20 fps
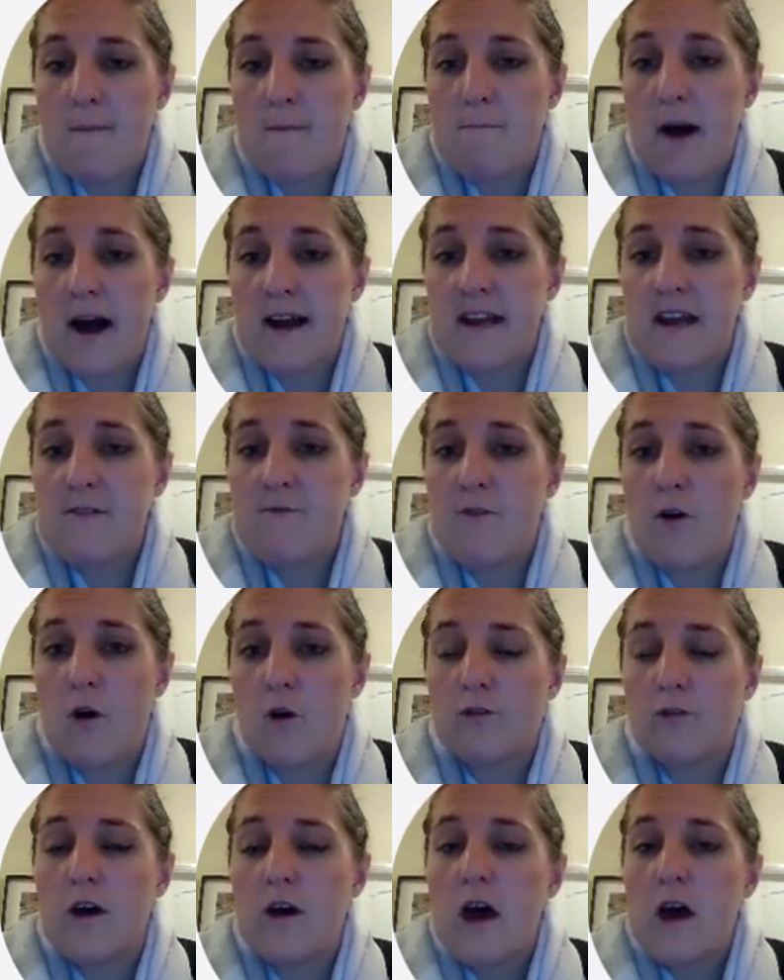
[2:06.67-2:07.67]
by
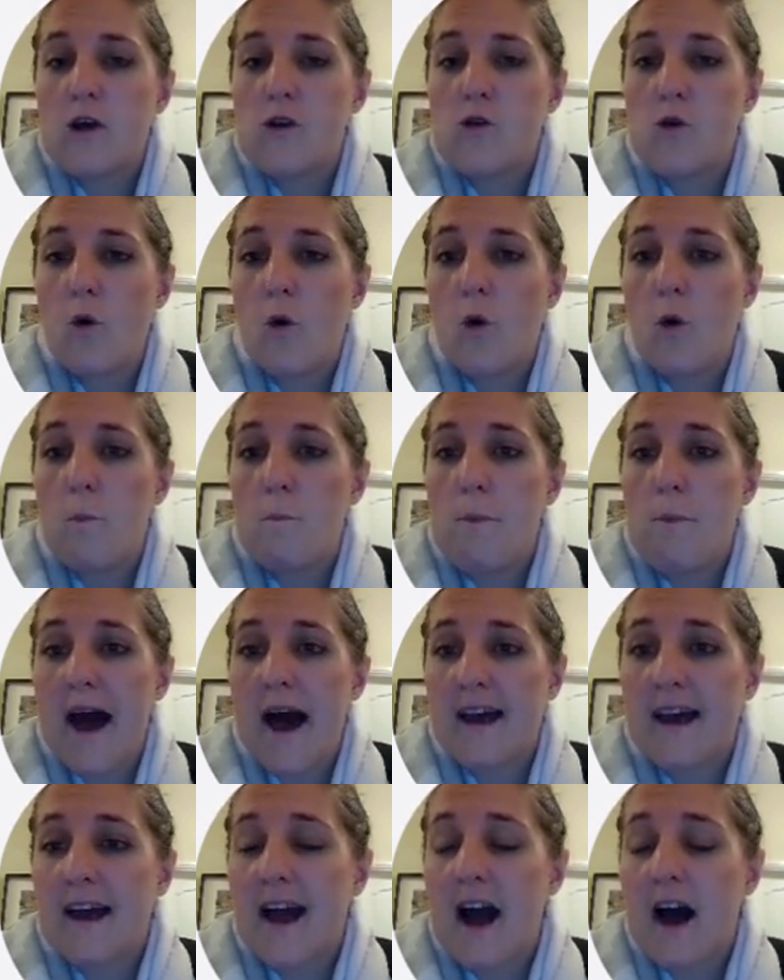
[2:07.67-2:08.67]
default, your
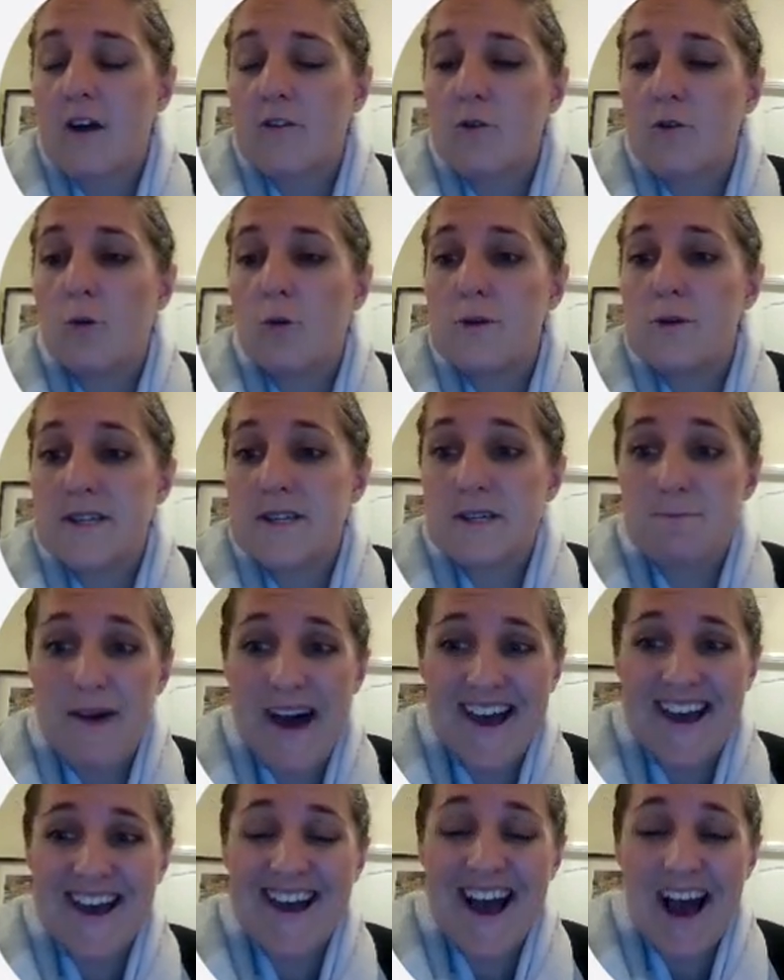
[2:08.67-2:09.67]
bank account or business
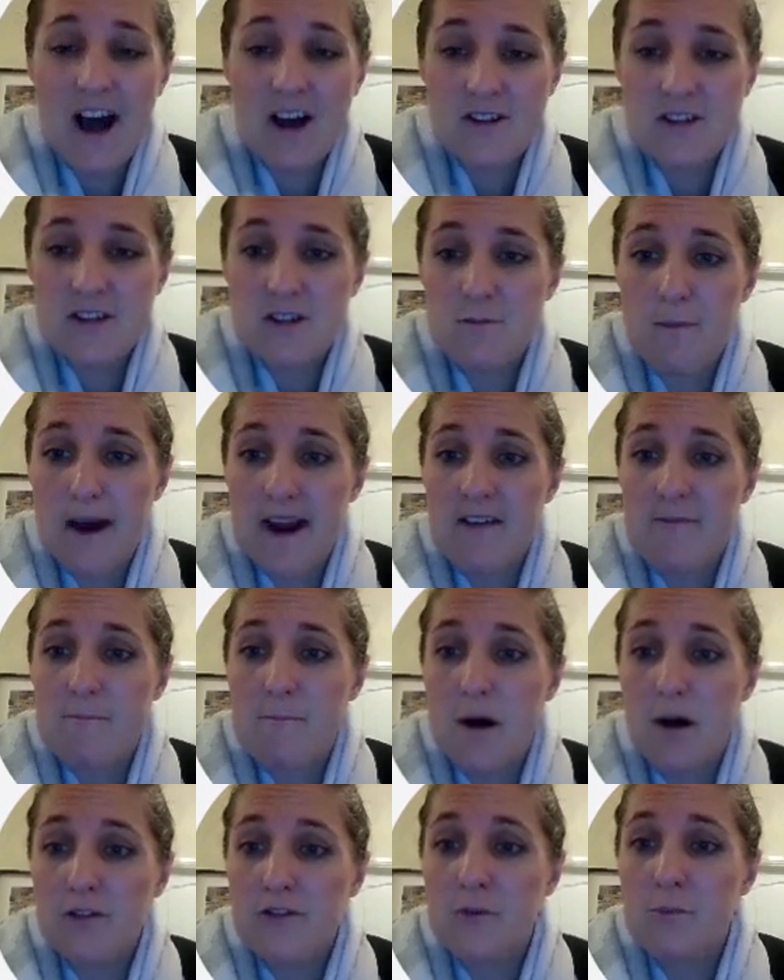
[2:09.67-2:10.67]
bank accounts. You might have
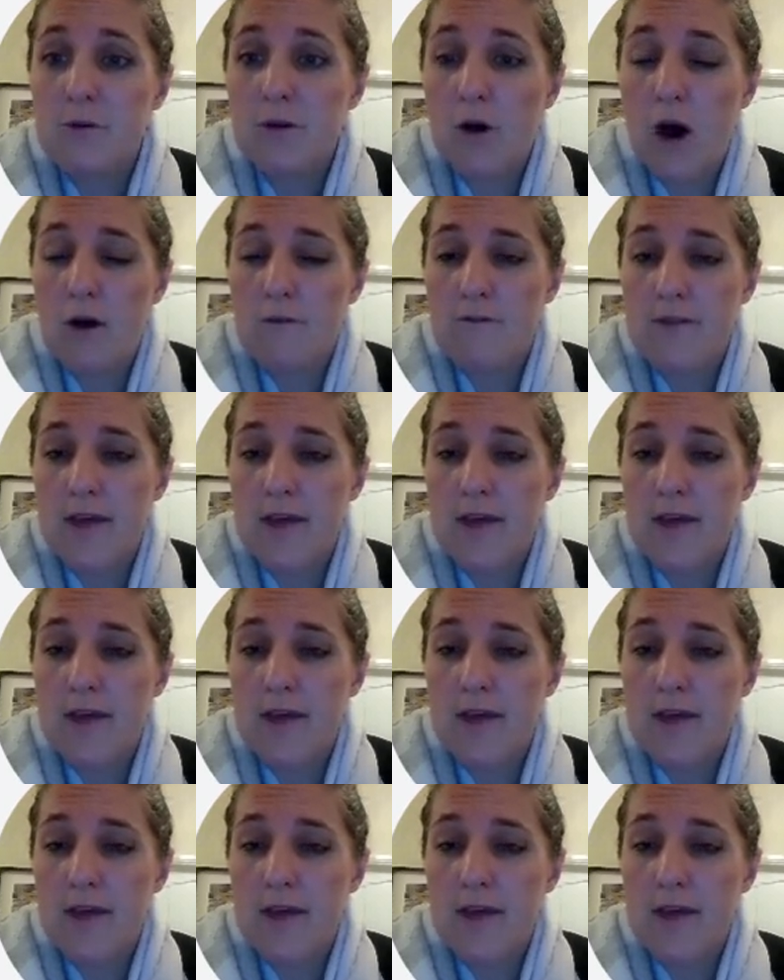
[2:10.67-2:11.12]
multiple of